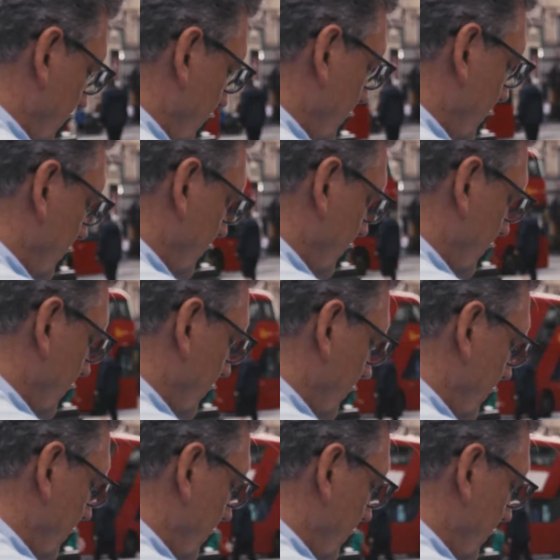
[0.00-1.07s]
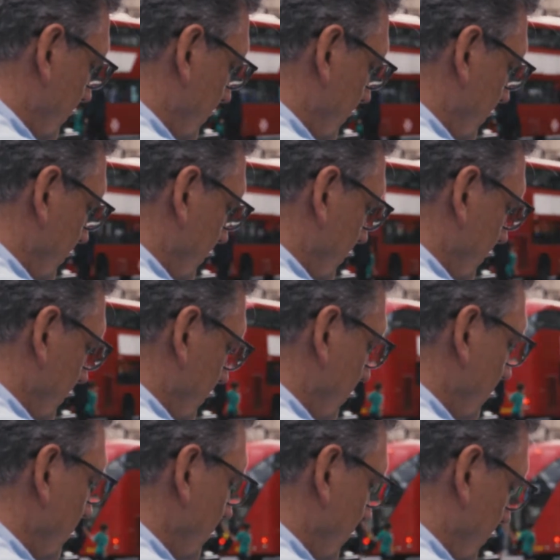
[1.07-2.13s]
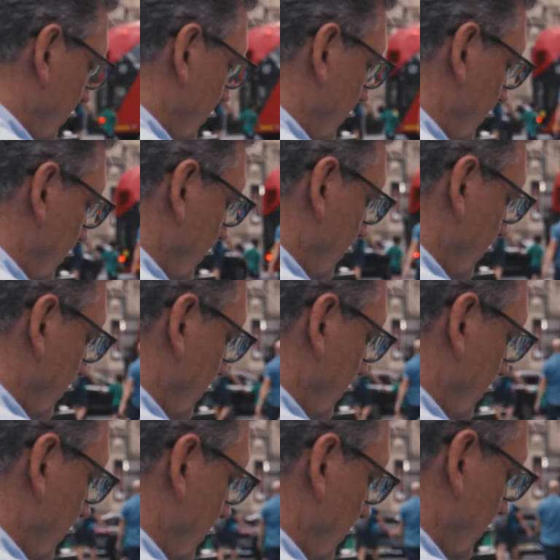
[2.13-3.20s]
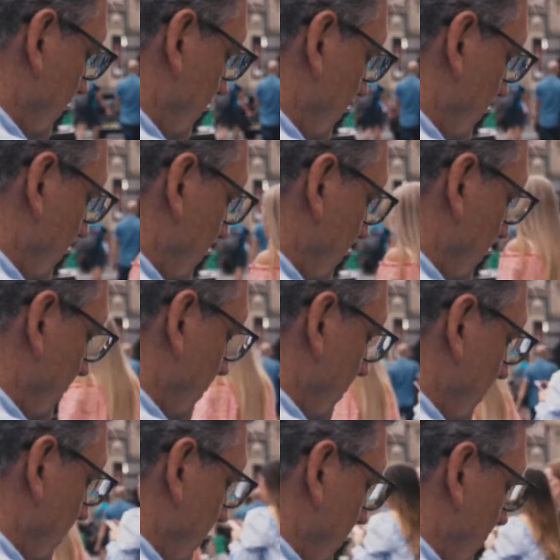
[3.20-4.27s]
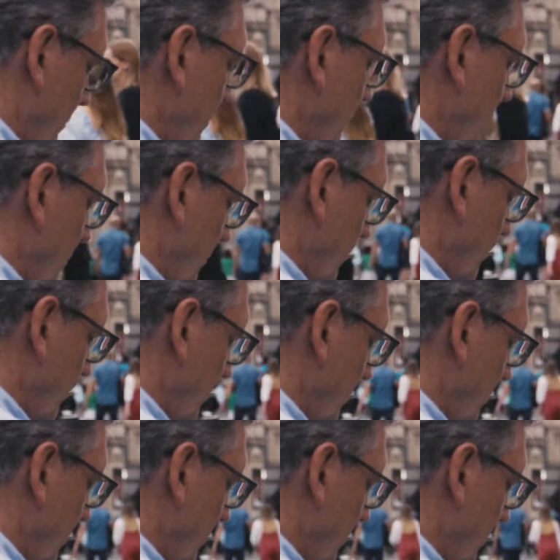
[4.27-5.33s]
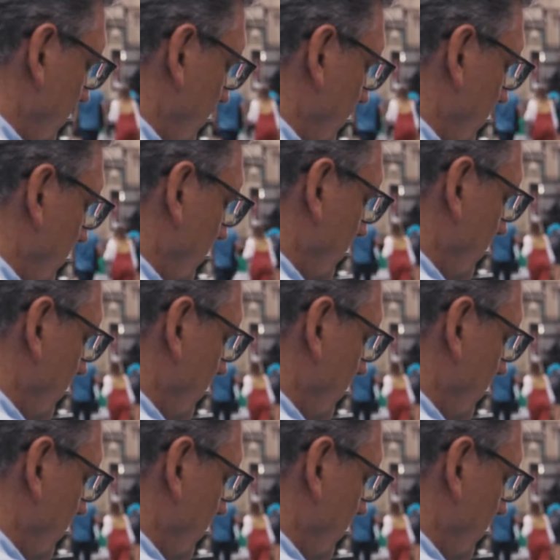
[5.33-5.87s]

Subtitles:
fraction of this unit of three letters. And this is called frame shifting.